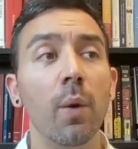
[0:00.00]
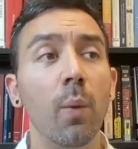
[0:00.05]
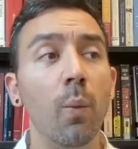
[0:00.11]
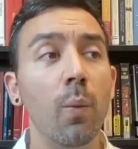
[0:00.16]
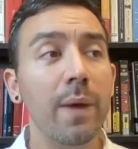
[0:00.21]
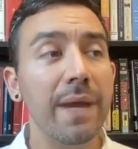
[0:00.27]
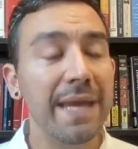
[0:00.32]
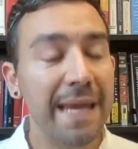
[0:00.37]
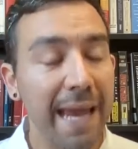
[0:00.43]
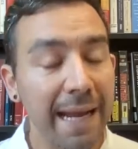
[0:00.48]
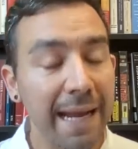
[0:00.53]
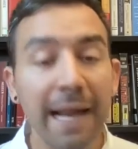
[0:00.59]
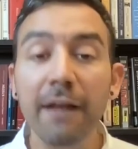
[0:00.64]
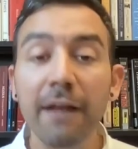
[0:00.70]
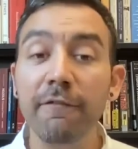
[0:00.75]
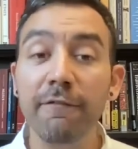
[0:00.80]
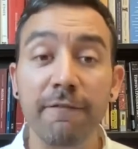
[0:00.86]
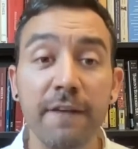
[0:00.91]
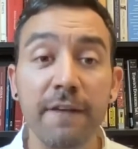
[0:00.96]
we
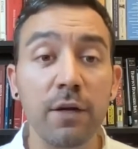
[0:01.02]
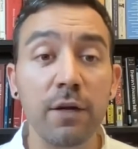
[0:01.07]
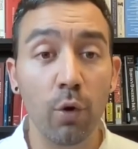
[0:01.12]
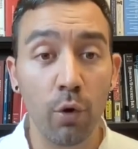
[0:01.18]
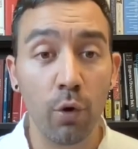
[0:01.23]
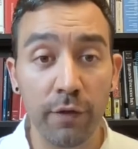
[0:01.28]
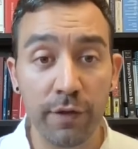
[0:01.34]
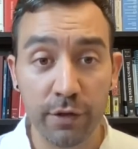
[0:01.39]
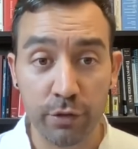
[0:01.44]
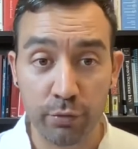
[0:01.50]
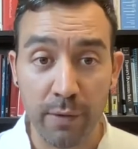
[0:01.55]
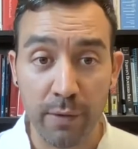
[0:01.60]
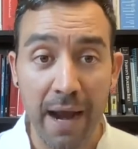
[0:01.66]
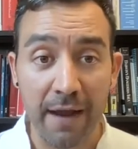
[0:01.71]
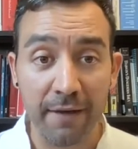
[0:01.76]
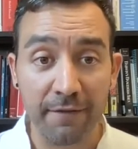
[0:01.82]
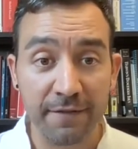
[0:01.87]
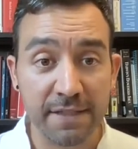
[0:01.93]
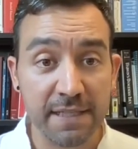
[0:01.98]
cannot feed all the
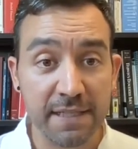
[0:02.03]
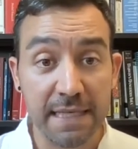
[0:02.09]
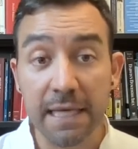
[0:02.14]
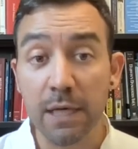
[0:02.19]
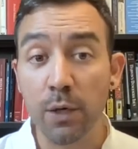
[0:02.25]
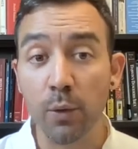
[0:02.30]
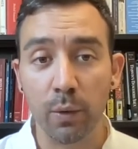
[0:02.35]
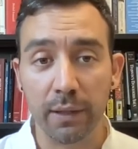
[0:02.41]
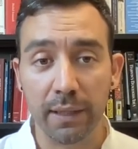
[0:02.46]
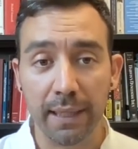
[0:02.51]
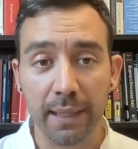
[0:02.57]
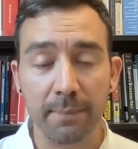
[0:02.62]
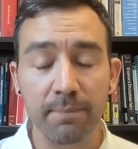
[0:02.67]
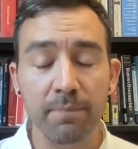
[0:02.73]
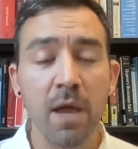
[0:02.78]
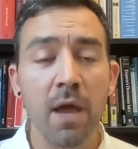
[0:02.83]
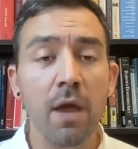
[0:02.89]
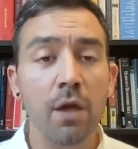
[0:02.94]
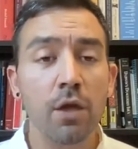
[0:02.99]
drives equally.
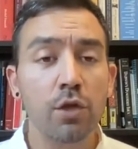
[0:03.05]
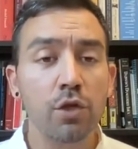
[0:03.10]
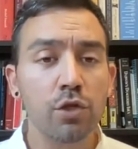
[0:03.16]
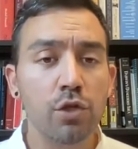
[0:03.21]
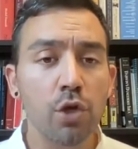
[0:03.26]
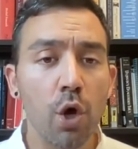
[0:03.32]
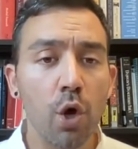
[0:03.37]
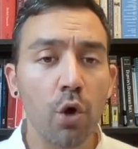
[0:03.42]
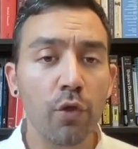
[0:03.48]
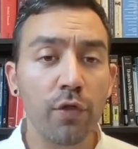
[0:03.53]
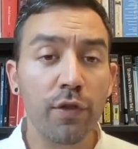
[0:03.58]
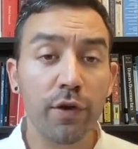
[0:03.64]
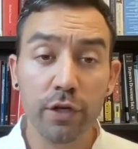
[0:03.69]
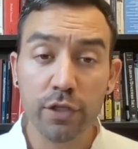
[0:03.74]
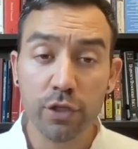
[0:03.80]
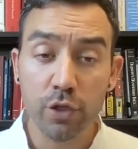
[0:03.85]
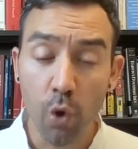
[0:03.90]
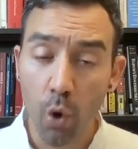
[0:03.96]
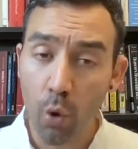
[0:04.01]
So there
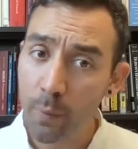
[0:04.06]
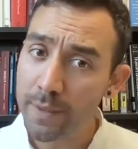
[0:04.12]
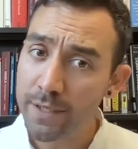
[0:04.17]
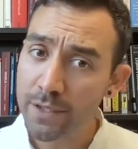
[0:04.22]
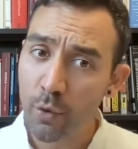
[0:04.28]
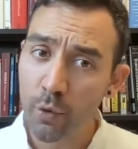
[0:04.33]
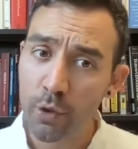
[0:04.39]
is always